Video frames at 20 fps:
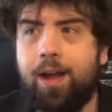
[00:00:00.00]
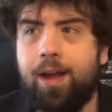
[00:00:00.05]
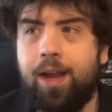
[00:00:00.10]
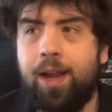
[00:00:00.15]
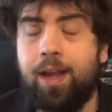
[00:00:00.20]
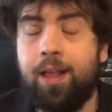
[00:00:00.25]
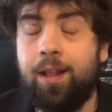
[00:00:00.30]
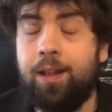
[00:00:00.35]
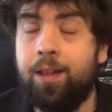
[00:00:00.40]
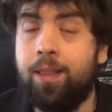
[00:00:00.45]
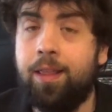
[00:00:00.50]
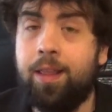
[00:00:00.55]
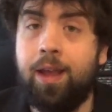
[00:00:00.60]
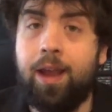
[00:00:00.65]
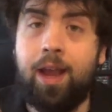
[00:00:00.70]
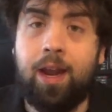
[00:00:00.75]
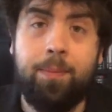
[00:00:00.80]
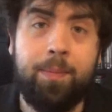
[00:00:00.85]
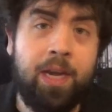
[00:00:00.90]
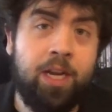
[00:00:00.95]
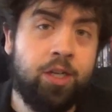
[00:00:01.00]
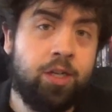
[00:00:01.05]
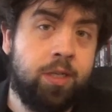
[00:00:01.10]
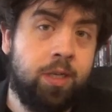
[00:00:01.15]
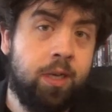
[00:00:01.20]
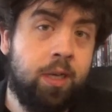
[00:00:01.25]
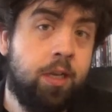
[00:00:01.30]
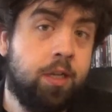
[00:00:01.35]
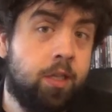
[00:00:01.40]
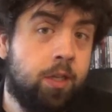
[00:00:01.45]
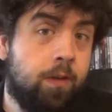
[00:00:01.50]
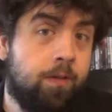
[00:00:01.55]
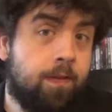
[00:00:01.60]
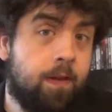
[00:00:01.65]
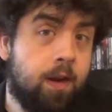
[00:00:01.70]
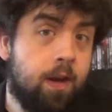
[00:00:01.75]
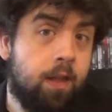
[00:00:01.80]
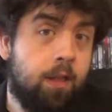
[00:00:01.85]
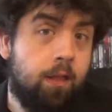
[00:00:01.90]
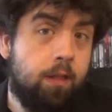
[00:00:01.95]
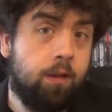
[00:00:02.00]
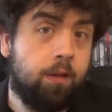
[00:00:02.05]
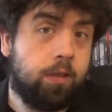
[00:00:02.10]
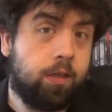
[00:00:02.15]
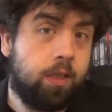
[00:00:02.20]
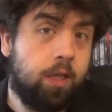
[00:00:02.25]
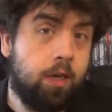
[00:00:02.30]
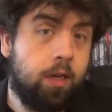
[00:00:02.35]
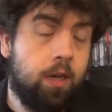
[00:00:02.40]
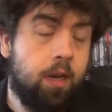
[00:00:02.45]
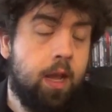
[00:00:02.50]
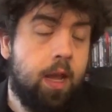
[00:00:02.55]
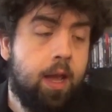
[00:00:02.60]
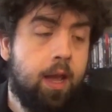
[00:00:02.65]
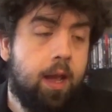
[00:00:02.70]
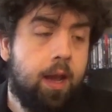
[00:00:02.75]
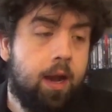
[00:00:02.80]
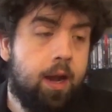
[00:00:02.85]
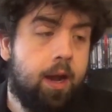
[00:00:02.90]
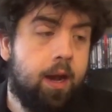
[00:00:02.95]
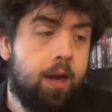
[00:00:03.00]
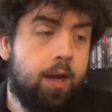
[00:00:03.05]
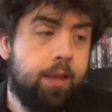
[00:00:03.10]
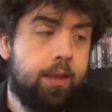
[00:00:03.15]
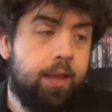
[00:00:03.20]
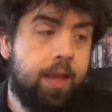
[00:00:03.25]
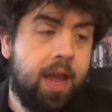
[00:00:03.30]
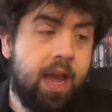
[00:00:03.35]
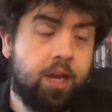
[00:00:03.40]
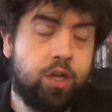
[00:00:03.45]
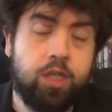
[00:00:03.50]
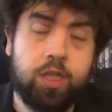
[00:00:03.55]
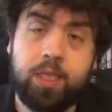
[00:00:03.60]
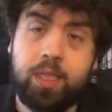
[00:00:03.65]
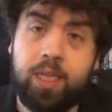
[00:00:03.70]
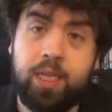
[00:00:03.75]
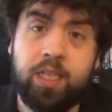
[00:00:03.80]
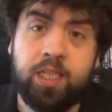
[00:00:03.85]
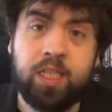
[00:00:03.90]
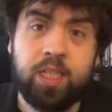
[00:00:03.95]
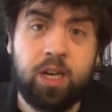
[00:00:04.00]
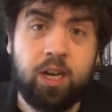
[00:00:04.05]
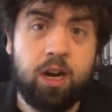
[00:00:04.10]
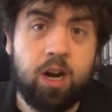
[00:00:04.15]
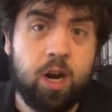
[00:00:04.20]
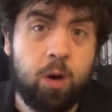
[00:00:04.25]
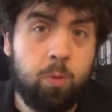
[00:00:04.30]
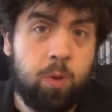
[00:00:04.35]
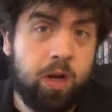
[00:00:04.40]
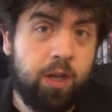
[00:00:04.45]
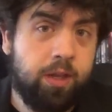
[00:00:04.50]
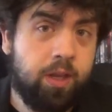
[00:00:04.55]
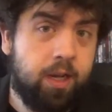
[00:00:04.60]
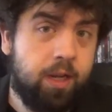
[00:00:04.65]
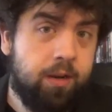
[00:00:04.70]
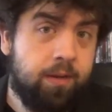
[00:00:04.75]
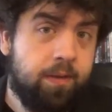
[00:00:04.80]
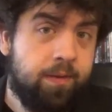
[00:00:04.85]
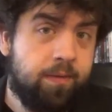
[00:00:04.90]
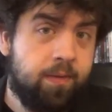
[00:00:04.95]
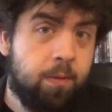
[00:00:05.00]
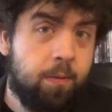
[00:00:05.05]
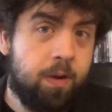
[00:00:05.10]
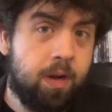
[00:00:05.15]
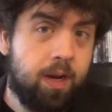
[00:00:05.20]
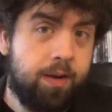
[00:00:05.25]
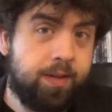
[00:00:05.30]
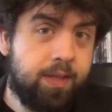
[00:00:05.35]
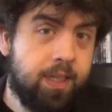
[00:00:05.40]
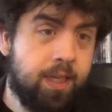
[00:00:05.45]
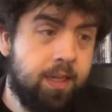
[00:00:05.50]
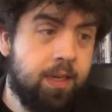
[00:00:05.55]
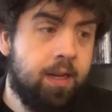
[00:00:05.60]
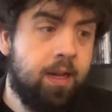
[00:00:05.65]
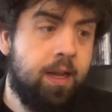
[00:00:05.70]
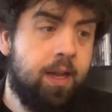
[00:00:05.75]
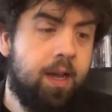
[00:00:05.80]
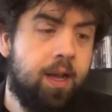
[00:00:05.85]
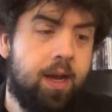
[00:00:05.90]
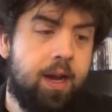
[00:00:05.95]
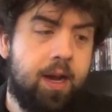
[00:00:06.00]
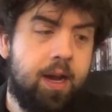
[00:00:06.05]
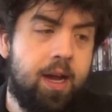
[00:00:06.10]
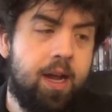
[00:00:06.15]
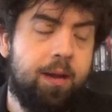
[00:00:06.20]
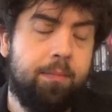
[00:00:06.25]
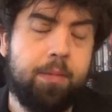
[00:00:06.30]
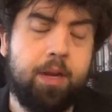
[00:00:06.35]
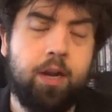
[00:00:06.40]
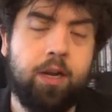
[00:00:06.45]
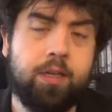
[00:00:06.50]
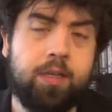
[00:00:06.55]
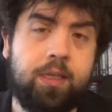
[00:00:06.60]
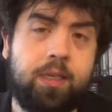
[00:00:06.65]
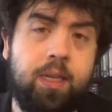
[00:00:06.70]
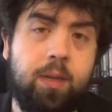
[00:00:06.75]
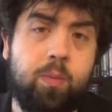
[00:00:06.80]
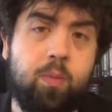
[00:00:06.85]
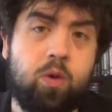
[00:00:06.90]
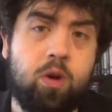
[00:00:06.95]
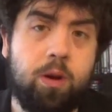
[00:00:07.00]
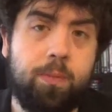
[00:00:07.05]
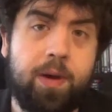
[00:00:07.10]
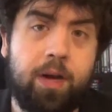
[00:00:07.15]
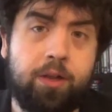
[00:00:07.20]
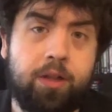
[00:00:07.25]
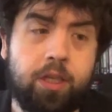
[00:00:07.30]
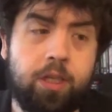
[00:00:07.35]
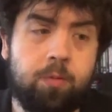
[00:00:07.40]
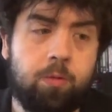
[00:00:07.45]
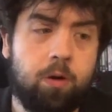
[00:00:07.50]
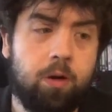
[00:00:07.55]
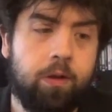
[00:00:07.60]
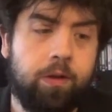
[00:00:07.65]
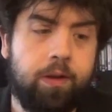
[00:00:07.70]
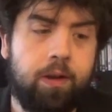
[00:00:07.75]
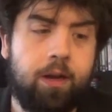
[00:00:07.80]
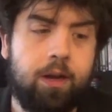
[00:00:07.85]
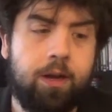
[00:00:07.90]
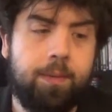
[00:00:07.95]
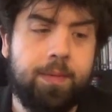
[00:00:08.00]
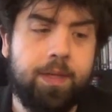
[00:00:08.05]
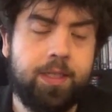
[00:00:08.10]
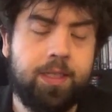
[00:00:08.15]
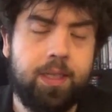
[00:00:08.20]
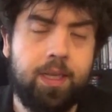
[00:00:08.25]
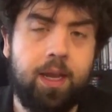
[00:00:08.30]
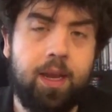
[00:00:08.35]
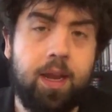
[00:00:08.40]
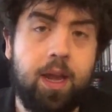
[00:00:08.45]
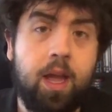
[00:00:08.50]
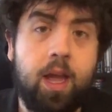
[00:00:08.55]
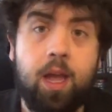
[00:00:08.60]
And the animation so far looks good. The action scenes are well done from what I've seen. And I'm curious to see more about this world and see